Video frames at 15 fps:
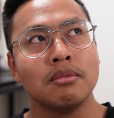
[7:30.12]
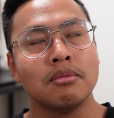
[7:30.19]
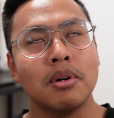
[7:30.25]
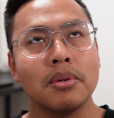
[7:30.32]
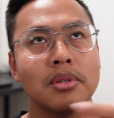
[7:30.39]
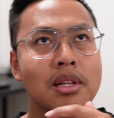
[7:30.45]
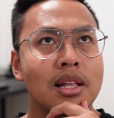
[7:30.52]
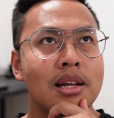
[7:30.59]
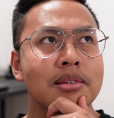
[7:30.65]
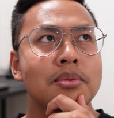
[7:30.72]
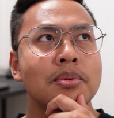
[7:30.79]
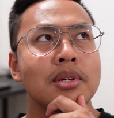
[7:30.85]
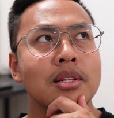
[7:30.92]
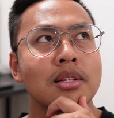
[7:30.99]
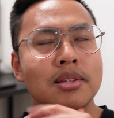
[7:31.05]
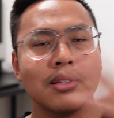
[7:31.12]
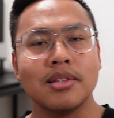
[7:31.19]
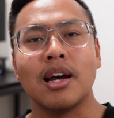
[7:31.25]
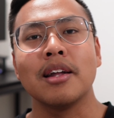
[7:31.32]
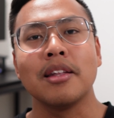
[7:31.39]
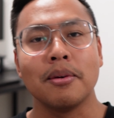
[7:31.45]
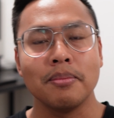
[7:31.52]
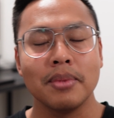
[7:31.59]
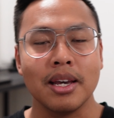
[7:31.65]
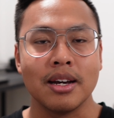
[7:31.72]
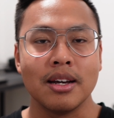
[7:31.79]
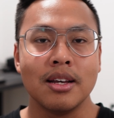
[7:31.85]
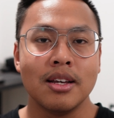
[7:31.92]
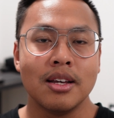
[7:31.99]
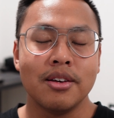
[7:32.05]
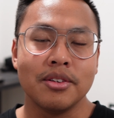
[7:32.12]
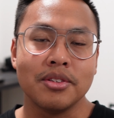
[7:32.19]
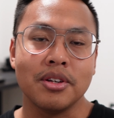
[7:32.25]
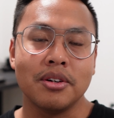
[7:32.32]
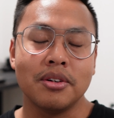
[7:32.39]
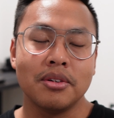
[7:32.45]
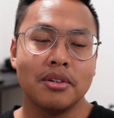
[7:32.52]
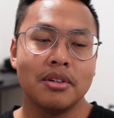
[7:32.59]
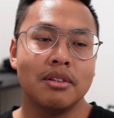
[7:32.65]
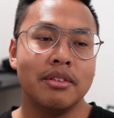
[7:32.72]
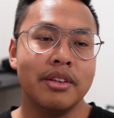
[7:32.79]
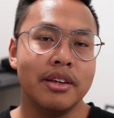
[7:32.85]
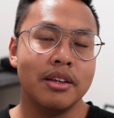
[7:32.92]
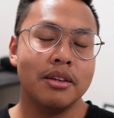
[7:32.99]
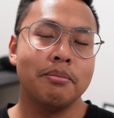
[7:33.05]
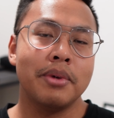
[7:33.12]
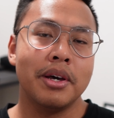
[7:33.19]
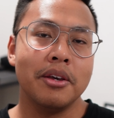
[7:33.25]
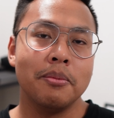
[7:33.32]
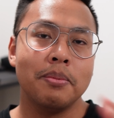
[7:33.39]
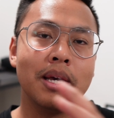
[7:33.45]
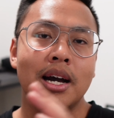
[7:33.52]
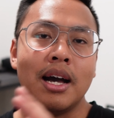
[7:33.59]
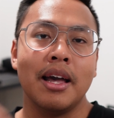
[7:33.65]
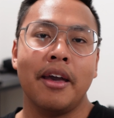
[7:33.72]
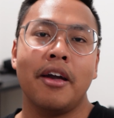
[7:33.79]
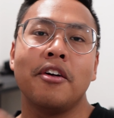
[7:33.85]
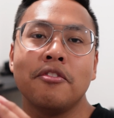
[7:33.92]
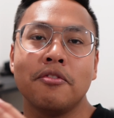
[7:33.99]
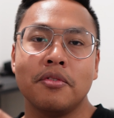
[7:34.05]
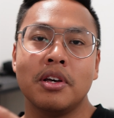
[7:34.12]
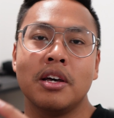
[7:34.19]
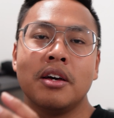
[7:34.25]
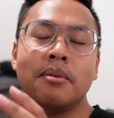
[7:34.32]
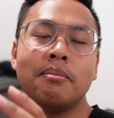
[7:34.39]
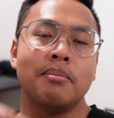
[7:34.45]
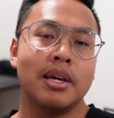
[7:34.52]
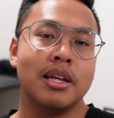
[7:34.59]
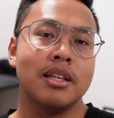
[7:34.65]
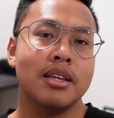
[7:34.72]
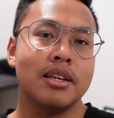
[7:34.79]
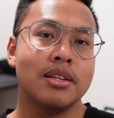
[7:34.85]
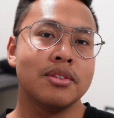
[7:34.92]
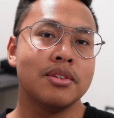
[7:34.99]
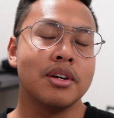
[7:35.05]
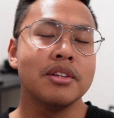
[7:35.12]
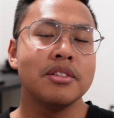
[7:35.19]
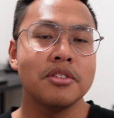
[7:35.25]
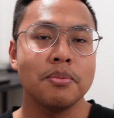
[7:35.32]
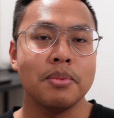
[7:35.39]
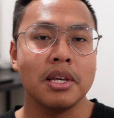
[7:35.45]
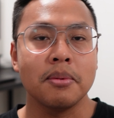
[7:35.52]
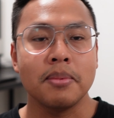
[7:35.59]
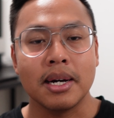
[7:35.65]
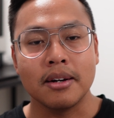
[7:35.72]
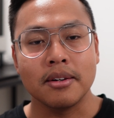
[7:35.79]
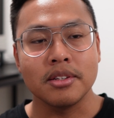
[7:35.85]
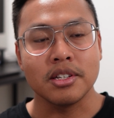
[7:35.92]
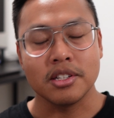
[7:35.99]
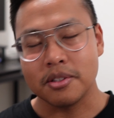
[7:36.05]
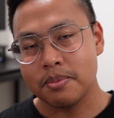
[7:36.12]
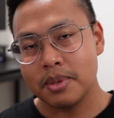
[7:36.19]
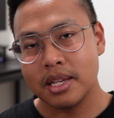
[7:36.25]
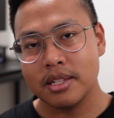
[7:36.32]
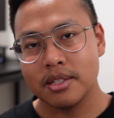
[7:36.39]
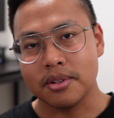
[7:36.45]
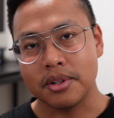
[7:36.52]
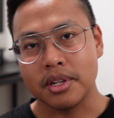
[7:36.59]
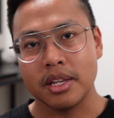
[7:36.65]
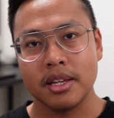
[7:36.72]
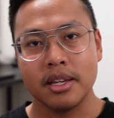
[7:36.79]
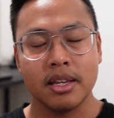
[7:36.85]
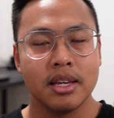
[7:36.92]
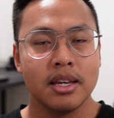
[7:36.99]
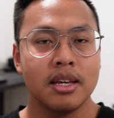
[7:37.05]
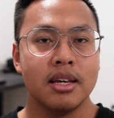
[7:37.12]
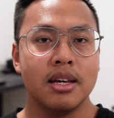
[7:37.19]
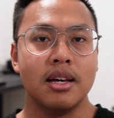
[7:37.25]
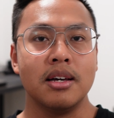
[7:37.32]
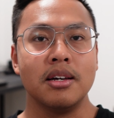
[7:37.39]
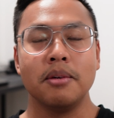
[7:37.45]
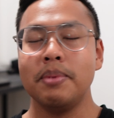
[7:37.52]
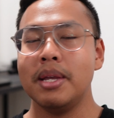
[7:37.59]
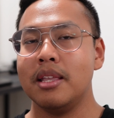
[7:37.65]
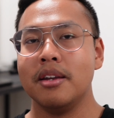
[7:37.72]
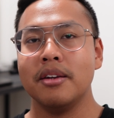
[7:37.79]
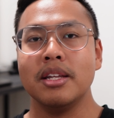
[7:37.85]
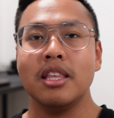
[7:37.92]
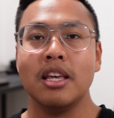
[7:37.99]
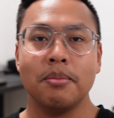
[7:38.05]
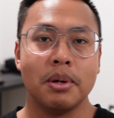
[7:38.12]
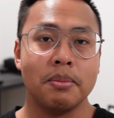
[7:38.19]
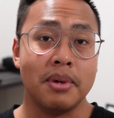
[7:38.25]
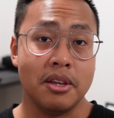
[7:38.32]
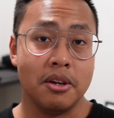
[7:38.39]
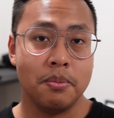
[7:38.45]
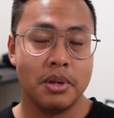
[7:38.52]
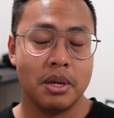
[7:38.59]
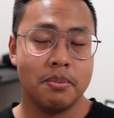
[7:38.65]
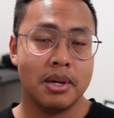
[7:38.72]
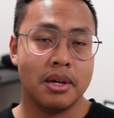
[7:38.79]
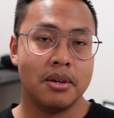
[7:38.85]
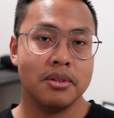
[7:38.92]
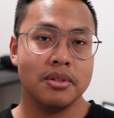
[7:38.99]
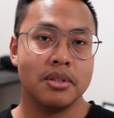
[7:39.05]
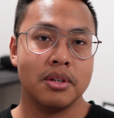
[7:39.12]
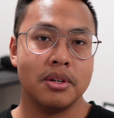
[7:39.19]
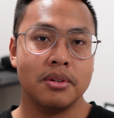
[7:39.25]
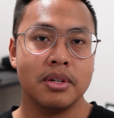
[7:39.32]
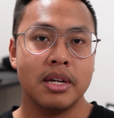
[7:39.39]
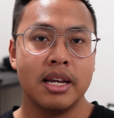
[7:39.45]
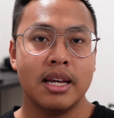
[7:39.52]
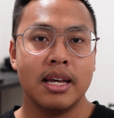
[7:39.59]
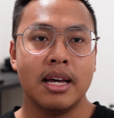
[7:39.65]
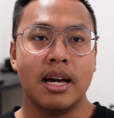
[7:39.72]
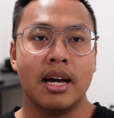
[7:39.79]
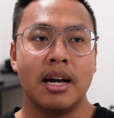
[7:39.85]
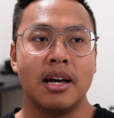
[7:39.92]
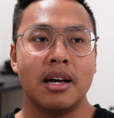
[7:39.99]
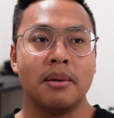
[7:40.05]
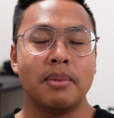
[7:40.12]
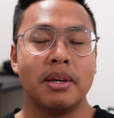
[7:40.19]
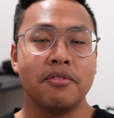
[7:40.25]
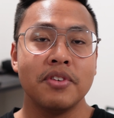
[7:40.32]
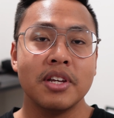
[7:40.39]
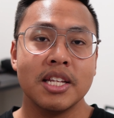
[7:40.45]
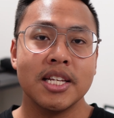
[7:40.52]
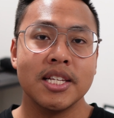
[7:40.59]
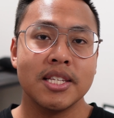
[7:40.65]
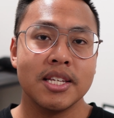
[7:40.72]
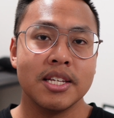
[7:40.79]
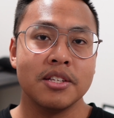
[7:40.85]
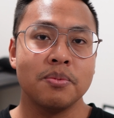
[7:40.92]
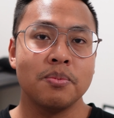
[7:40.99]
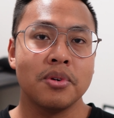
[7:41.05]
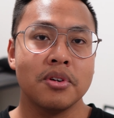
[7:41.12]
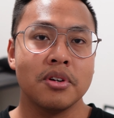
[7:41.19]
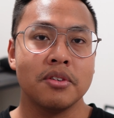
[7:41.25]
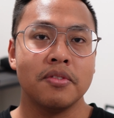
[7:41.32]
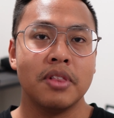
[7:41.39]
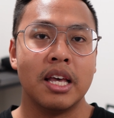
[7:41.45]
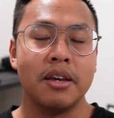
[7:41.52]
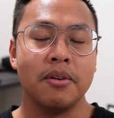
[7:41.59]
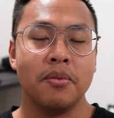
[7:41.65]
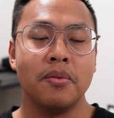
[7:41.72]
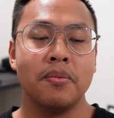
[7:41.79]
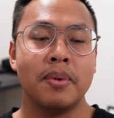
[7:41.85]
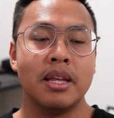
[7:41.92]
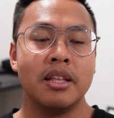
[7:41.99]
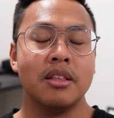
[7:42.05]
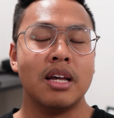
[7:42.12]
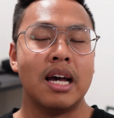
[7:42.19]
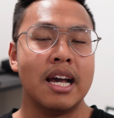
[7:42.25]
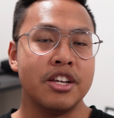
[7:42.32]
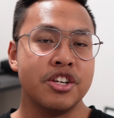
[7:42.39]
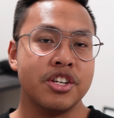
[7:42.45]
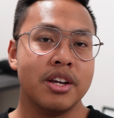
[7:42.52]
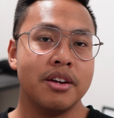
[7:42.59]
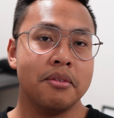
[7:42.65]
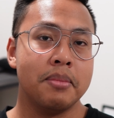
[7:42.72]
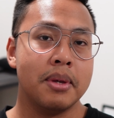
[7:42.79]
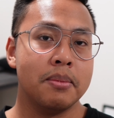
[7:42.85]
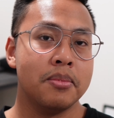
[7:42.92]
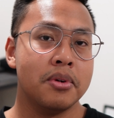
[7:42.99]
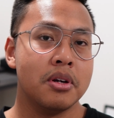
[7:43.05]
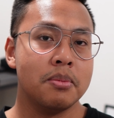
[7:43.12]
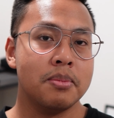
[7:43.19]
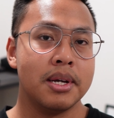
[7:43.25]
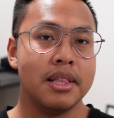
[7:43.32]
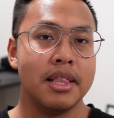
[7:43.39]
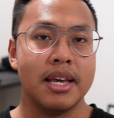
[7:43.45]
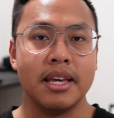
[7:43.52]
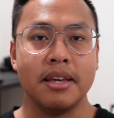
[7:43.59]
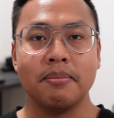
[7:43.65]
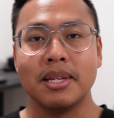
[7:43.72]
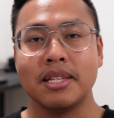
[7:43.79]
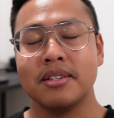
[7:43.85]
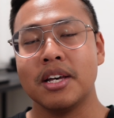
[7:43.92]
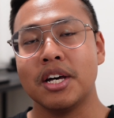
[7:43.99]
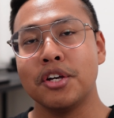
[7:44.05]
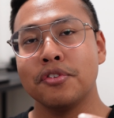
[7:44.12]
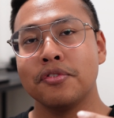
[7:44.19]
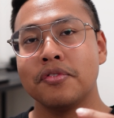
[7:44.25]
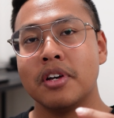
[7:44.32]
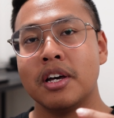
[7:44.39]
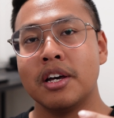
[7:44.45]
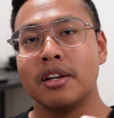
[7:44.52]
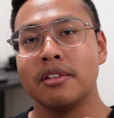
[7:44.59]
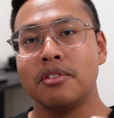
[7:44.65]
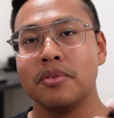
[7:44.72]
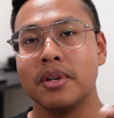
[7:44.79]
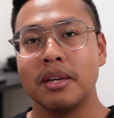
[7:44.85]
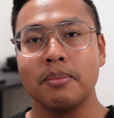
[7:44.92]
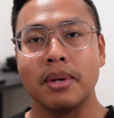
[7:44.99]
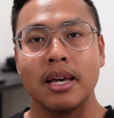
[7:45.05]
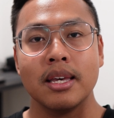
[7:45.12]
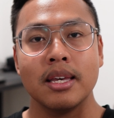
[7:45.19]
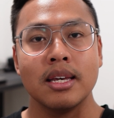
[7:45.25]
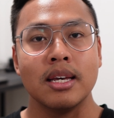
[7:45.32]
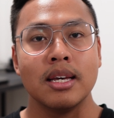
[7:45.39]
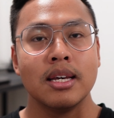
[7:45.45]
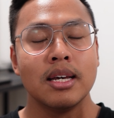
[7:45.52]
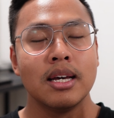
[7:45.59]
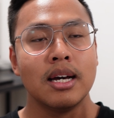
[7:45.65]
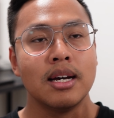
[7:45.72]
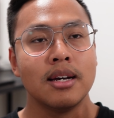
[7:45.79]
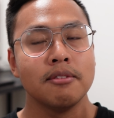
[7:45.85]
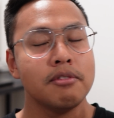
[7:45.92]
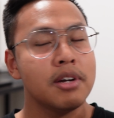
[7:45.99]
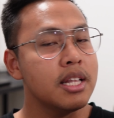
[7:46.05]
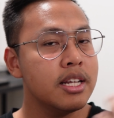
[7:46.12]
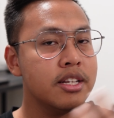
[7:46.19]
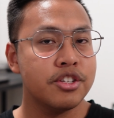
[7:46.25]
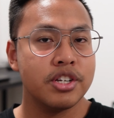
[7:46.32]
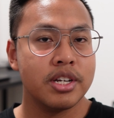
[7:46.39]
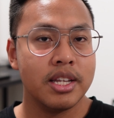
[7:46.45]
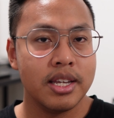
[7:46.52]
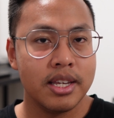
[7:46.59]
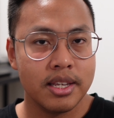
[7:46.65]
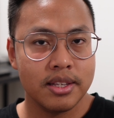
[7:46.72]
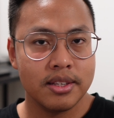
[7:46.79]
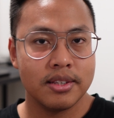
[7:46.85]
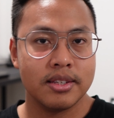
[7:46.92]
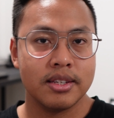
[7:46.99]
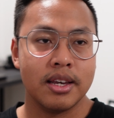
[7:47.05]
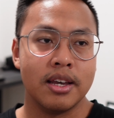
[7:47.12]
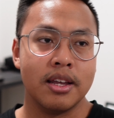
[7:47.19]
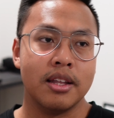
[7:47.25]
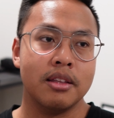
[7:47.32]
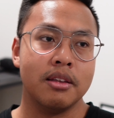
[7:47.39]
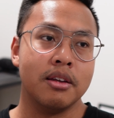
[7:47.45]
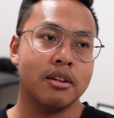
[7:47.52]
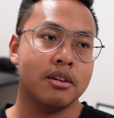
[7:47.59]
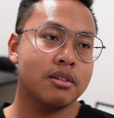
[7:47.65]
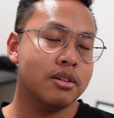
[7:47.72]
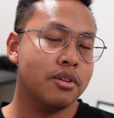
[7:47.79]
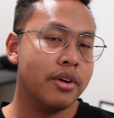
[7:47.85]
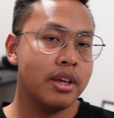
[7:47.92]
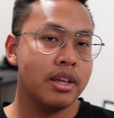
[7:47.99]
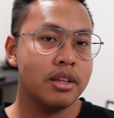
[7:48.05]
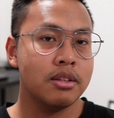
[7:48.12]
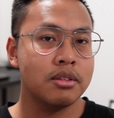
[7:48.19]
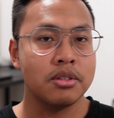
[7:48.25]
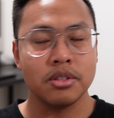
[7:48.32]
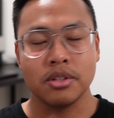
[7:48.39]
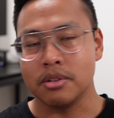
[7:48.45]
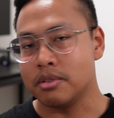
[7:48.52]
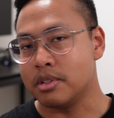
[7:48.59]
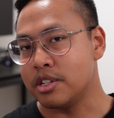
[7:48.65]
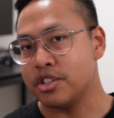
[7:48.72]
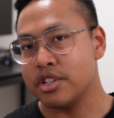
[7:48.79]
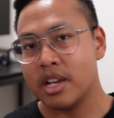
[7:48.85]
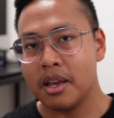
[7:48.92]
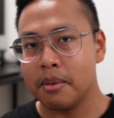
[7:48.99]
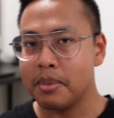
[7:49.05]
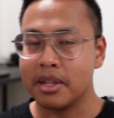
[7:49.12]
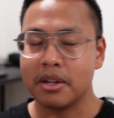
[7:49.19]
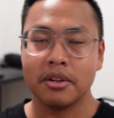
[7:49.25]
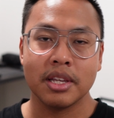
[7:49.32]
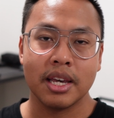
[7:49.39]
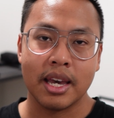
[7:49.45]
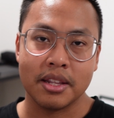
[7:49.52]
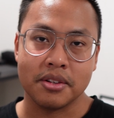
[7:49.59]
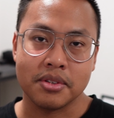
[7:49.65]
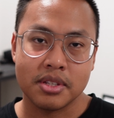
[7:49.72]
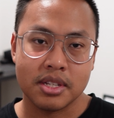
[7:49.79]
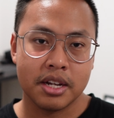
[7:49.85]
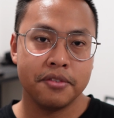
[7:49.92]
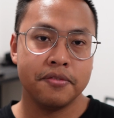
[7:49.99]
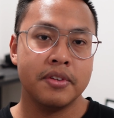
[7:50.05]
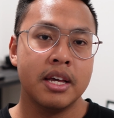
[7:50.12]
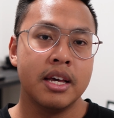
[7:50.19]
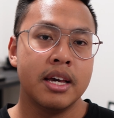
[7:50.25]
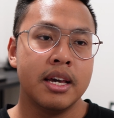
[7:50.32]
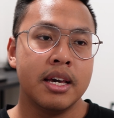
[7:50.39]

what was the last one? Startup, yeah. So the myopia eye health bit is going to be about just me talking a bit here and there about myopia, but also my fitness is more of like when I share a bit more about like myself doing my running journeys, and you know, going to the gym and all that kind of stuff.